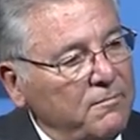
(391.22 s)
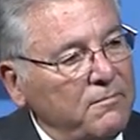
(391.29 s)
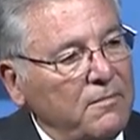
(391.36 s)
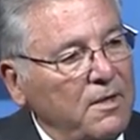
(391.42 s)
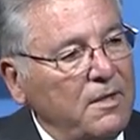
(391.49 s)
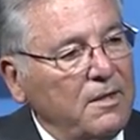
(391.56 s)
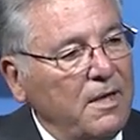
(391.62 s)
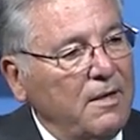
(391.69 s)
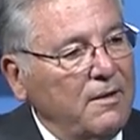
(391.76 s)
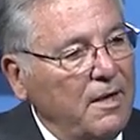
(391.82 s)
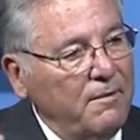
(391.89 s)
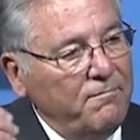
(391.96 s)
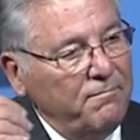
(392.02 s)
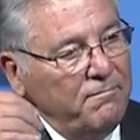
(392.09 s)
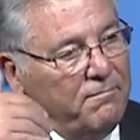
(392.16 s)
I
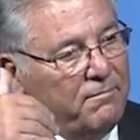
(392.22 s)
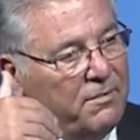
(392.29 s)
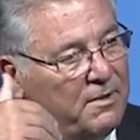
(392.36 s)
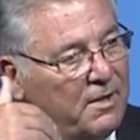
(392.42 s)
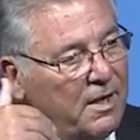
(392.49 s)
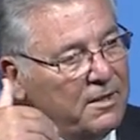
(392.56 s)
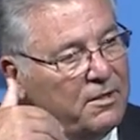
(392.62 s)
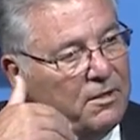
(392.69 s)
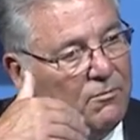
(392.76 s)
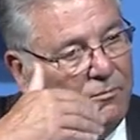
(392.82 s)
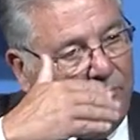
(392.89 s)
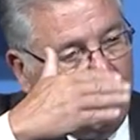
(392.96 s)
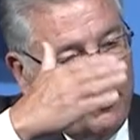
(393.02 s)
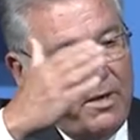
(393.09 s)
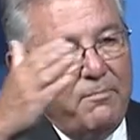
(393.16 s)
got to
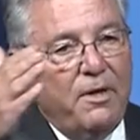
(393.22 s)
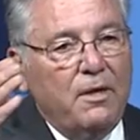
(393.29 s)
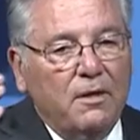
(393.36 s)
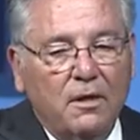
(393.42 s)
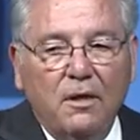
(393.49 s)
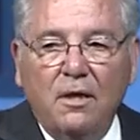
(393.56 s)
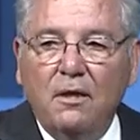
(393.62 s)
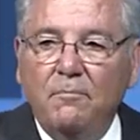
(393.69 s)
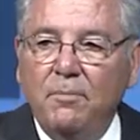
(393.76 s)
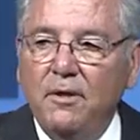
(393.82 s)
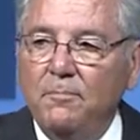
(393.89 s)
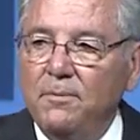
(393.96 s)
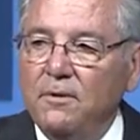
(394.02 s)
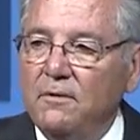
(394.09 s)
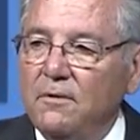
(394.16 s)
re-meet a lot of
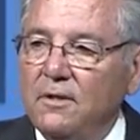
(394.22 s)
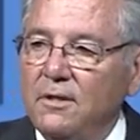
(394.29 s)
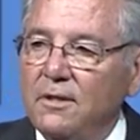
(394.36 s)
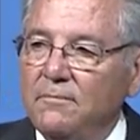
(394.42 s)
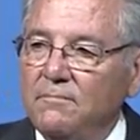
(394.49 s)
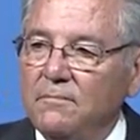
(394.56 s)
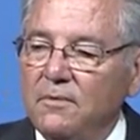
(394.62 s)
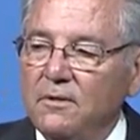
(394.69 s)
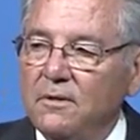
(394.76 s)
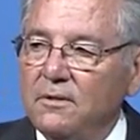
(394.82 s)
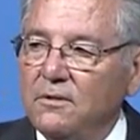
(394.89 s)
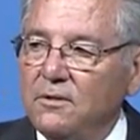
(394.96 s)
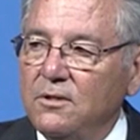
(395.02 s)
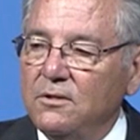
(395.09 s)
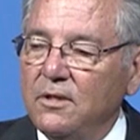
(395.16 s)
people
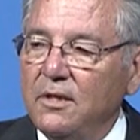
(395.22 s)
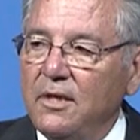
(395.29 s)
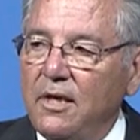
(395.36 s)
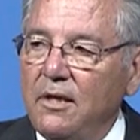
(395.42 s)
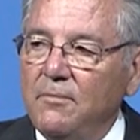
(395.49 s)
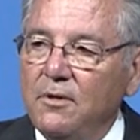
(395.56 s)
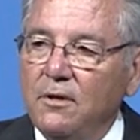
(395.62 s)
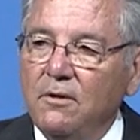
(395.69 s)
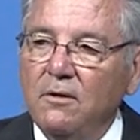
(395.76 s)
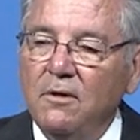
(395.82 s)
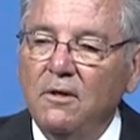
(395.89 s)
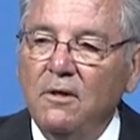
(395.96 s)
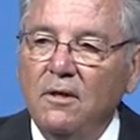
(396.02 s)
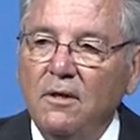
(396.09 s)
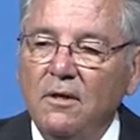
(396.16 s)
since I came here
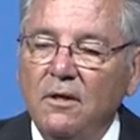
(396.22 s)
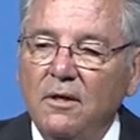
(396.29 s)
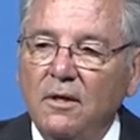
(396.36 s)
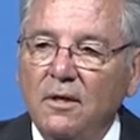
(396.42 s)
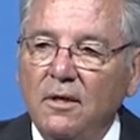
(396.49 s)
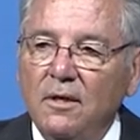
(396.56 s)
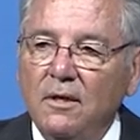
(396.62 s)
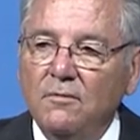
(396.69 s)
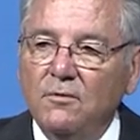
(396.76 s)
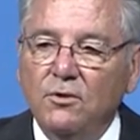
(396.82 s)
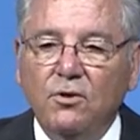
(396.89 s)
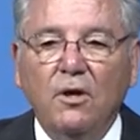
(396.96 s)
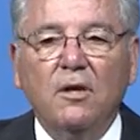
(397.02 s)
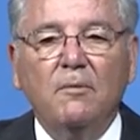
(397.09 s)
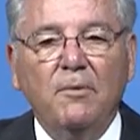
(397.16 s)
to
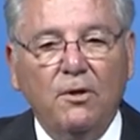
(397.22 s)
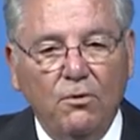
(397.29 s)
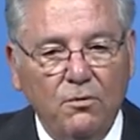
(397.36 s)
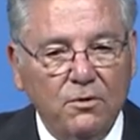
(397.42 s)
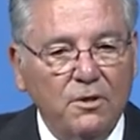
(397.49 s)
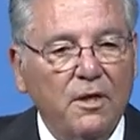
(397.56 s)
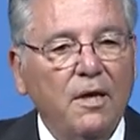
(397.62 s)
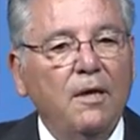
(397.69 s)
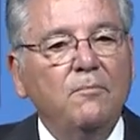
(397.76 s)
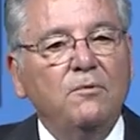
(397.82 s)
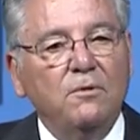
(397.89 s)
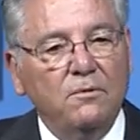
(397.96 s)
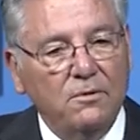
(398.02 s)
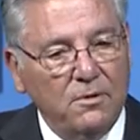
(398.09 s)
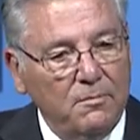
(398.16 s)
talk about old times
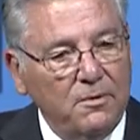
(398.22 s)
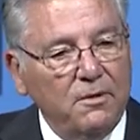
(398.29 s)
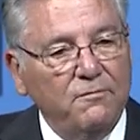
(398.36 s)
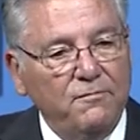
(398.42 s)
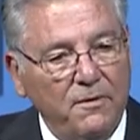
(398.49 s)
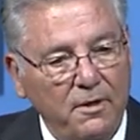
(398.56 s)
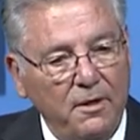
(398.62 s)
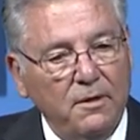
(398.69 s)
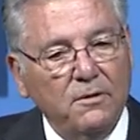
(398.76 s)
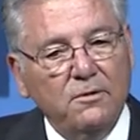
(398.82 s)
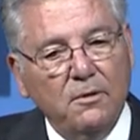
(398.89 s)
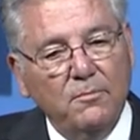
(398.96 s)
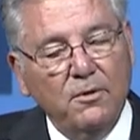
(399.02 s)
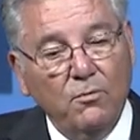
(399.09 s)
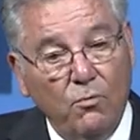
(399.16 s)
and some of the fun and
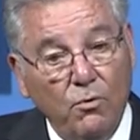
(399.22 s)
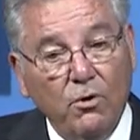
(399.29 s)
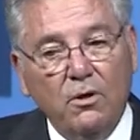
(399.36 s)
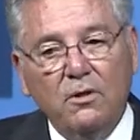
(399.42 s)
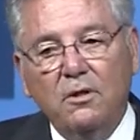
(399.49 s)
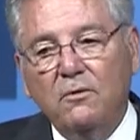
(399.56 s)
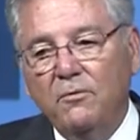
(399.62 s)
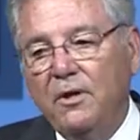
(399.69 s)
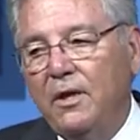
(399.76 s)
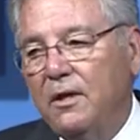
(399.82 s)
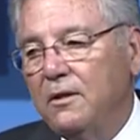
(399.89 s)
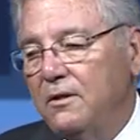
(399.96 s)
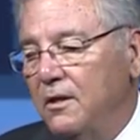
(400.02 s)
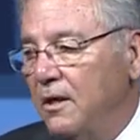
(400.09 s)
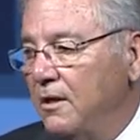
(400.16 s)
some of the work that we
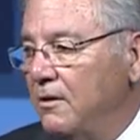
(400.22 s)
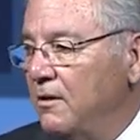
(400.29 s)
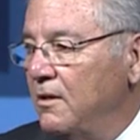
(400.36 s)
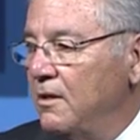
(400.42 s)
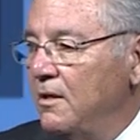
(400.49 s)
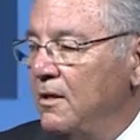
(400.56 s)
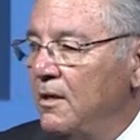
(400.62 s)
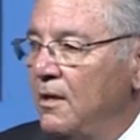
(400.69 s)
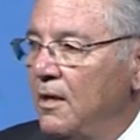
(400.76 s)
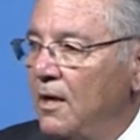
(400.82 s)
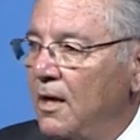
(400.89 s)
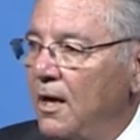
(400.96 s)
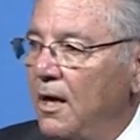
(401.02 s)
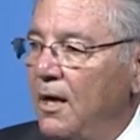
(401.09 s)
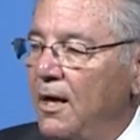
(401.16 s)
had done.
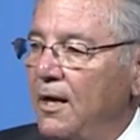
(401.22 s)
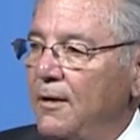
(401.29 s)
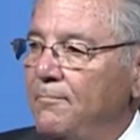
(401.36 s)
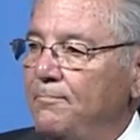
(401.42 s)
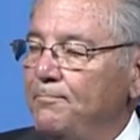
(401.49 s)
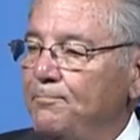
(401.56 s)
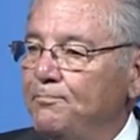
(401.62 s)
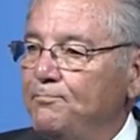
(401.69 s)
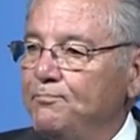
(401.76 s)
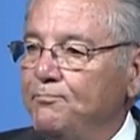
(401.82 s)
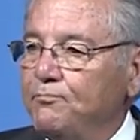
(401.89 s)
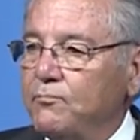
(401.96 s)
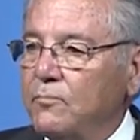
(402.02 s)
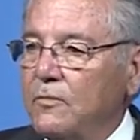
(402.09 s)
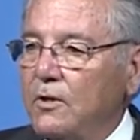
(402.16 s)

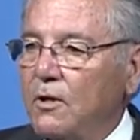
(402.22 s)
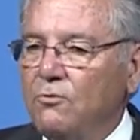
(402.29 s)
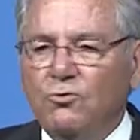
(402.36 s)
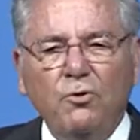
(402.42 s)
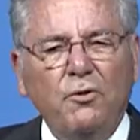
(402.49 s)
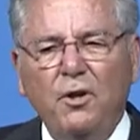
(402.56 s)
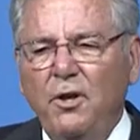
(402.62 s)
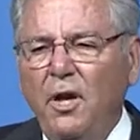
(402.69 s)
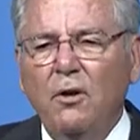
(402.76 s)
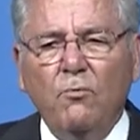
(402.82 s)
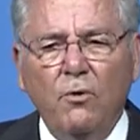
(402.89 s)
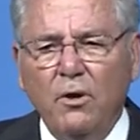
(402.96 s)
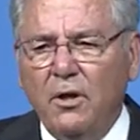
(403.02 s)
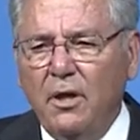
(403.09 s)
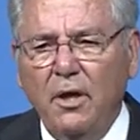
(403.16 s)
So the
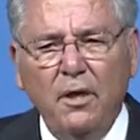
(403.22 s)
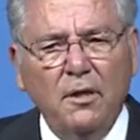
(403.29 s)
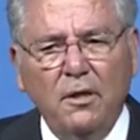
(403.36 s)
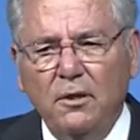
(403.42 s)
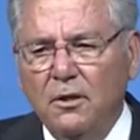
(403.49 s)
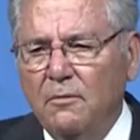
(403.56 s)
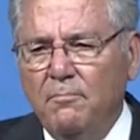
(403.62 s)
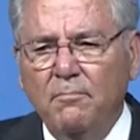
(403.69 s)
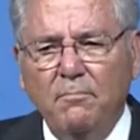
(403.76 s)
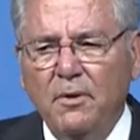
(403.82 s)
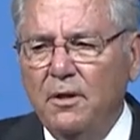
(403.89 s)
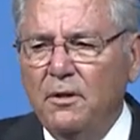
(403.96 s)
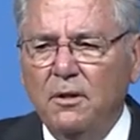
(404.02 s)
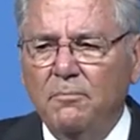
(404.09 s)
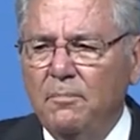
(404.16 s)
networking
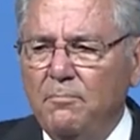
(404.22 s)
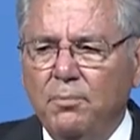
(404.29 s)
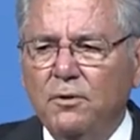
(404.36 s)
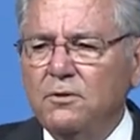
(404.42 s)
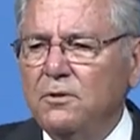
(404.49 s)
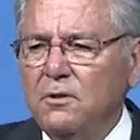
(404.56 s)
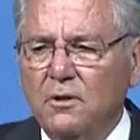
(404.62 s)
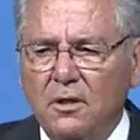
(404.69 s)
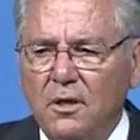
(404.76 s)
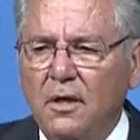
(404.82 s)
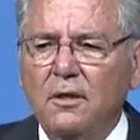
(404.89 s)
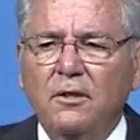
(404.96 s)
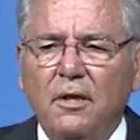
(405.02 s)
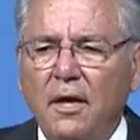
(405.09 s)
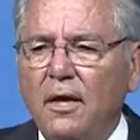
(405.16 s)
and the personal
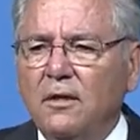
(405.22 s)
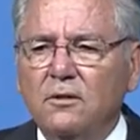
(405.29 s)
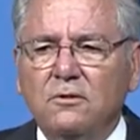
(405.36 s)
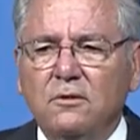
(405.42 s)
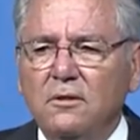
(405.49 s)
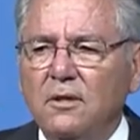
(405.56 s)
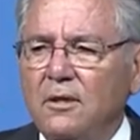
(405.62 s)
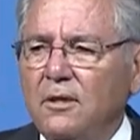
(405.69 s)
contacts